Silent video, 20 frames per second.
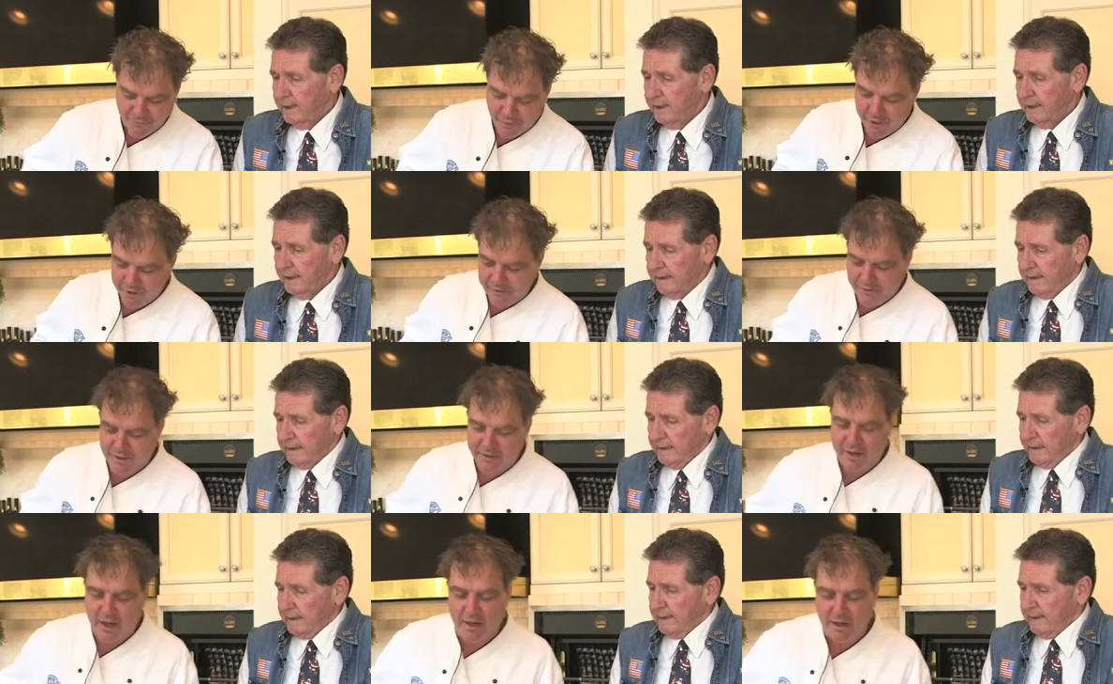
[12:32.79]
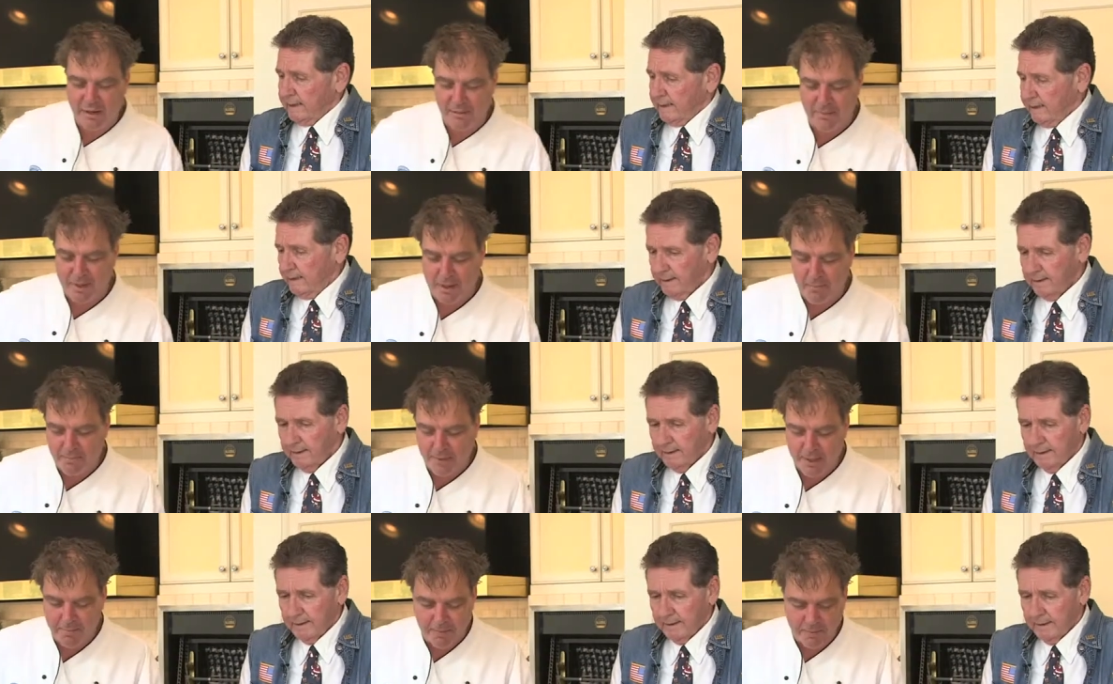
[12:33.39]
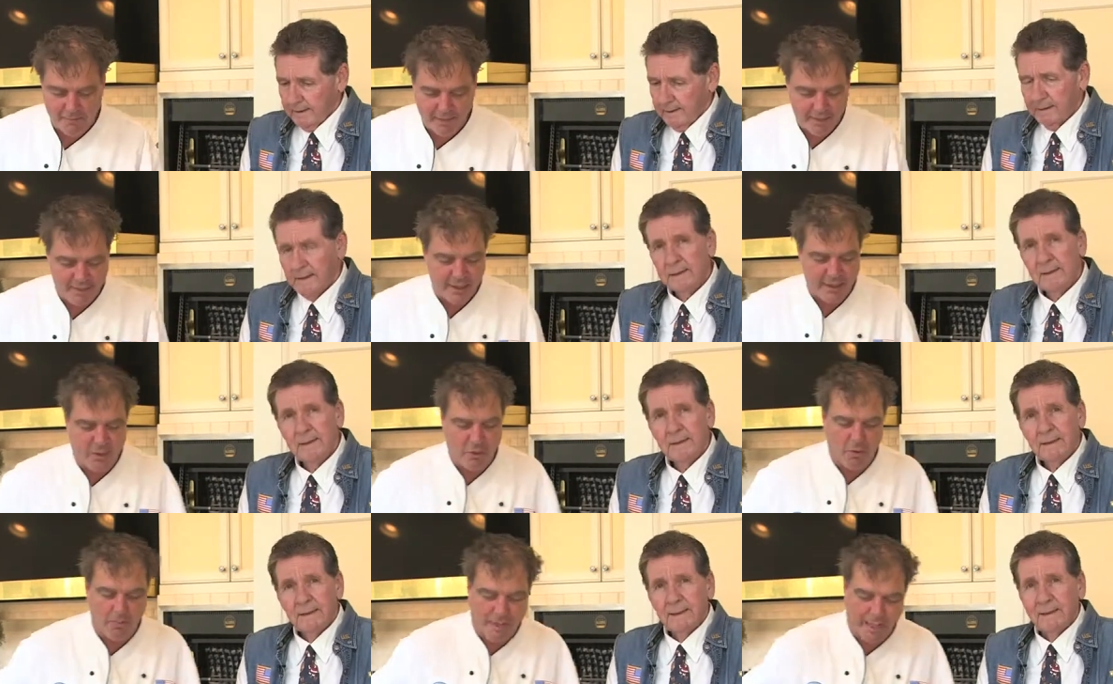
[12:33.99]
Speaker 1: First, we talk about people when
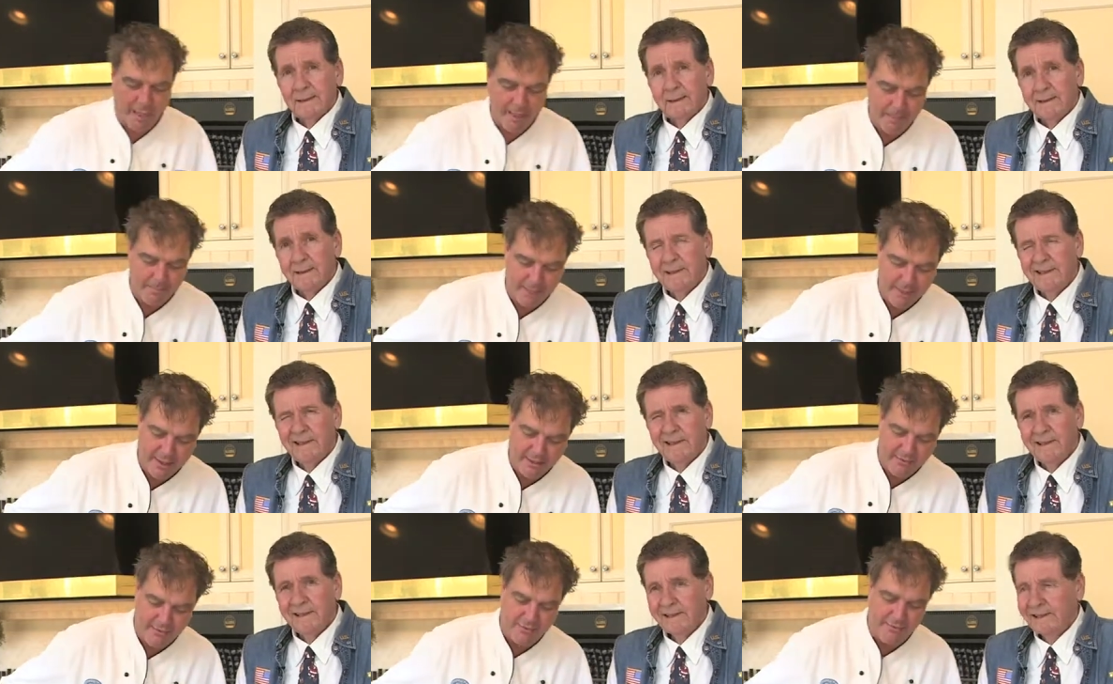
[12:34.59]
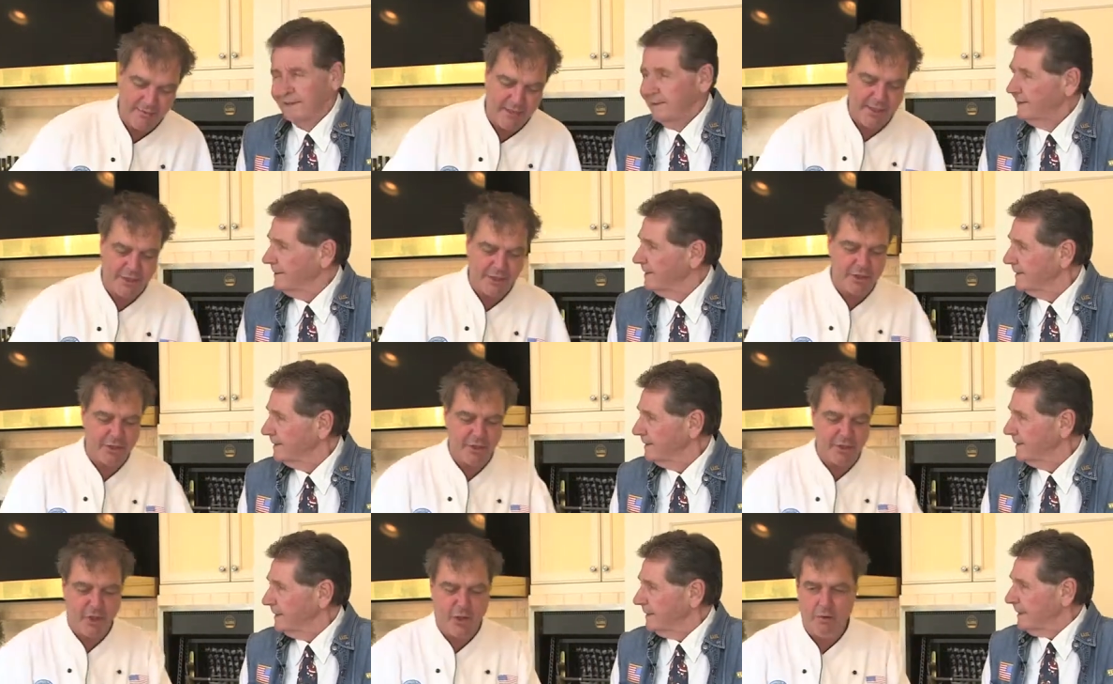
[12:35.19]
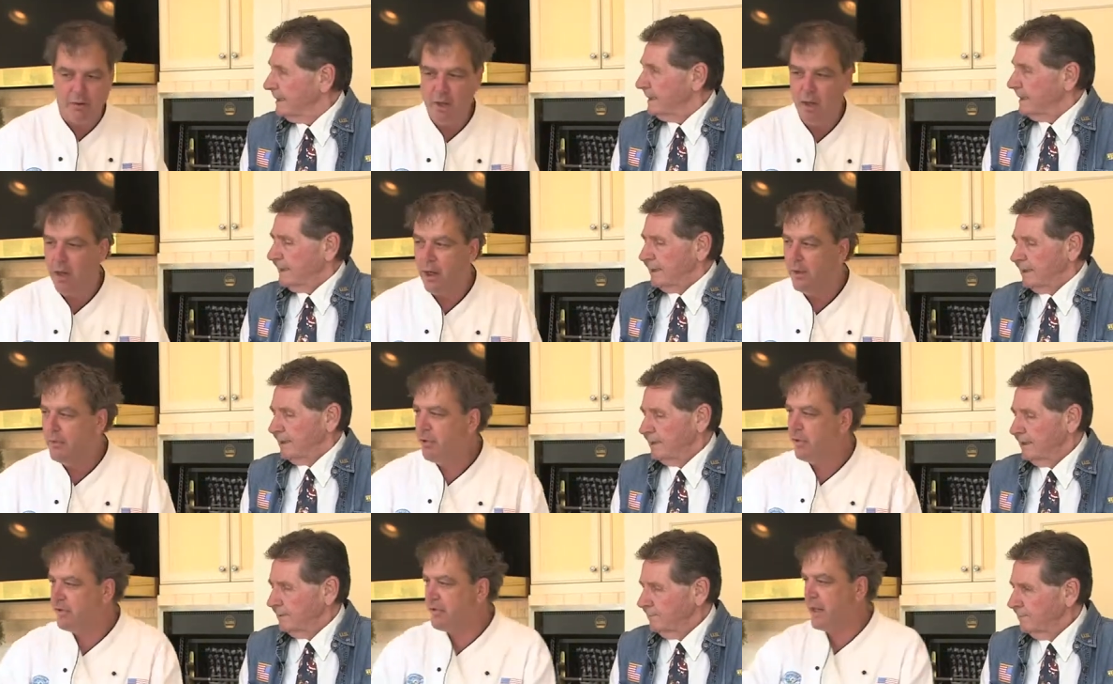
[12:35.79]
they go buy a piece of fish. You know,
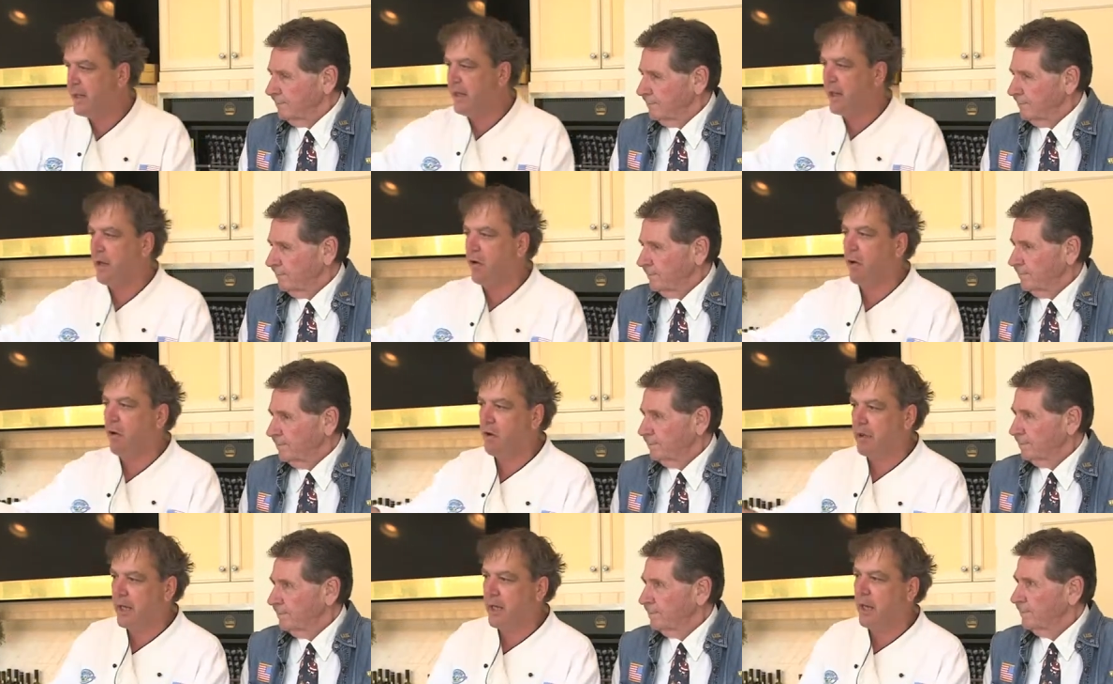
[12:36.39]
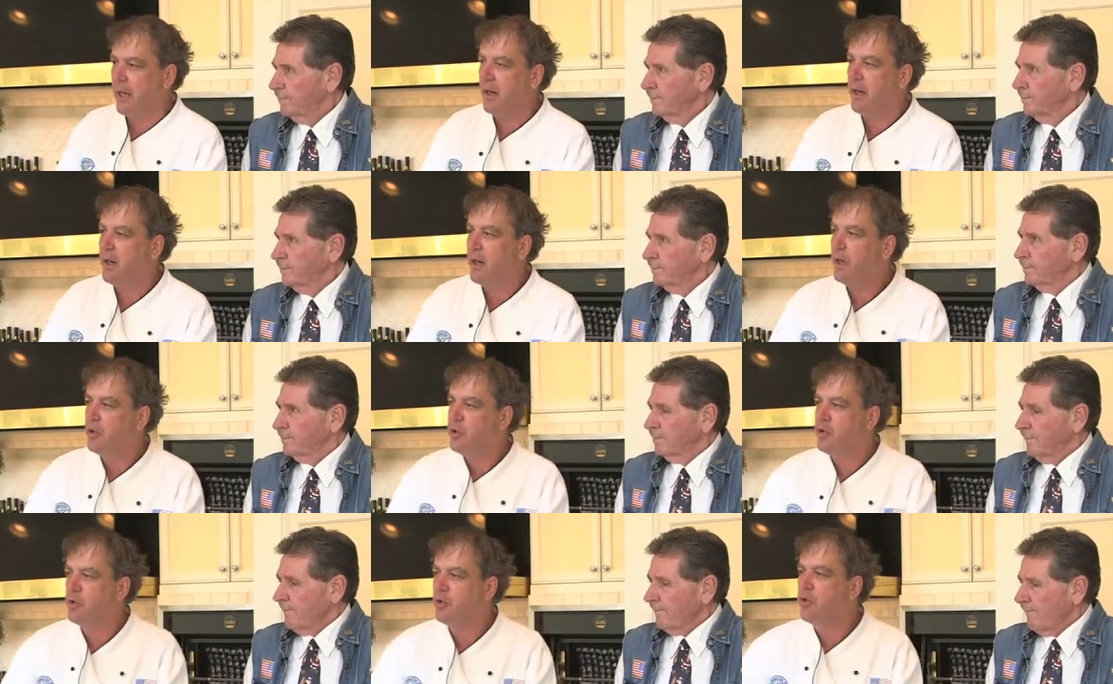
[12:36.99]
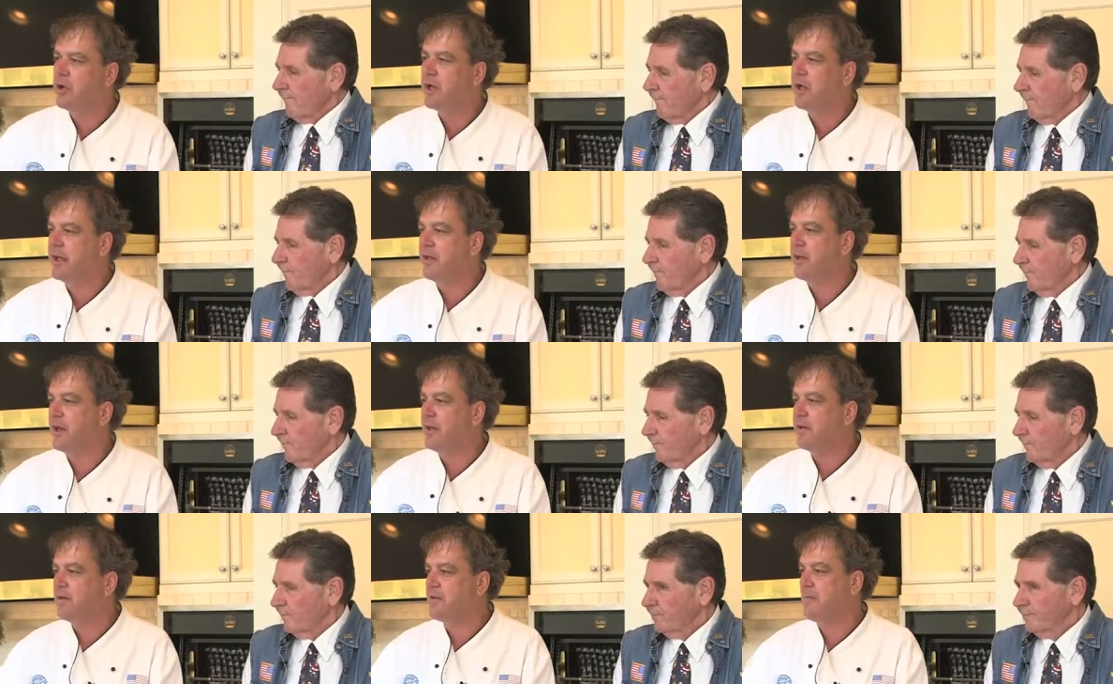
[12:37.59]
you're sitting all here. You
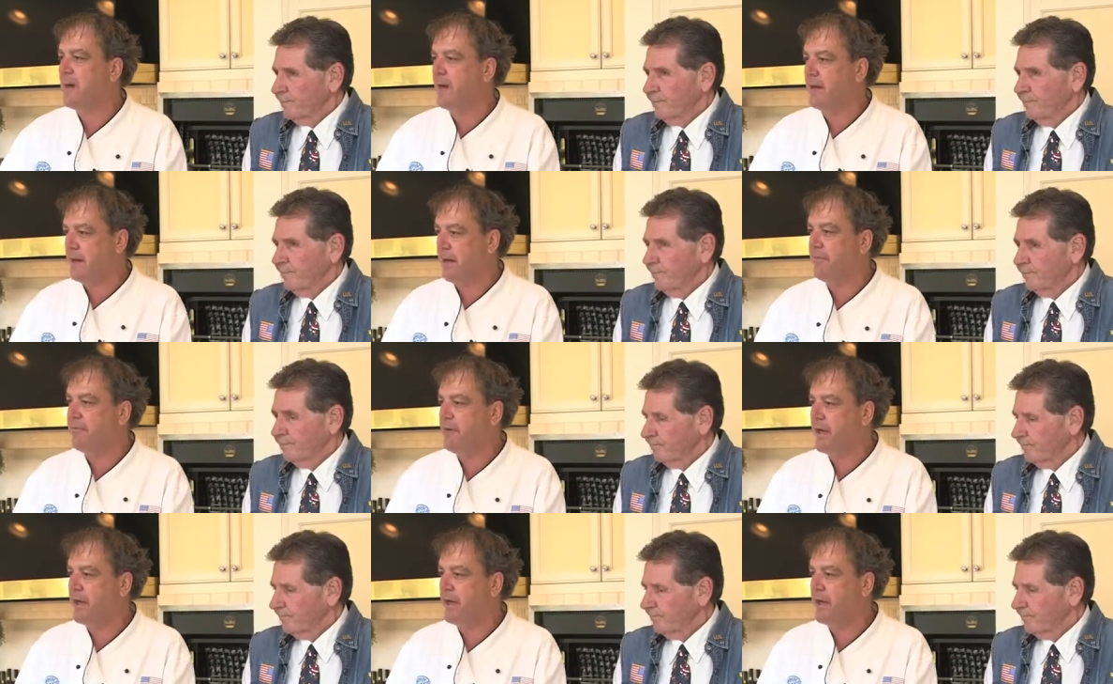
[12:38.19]
cannot smell that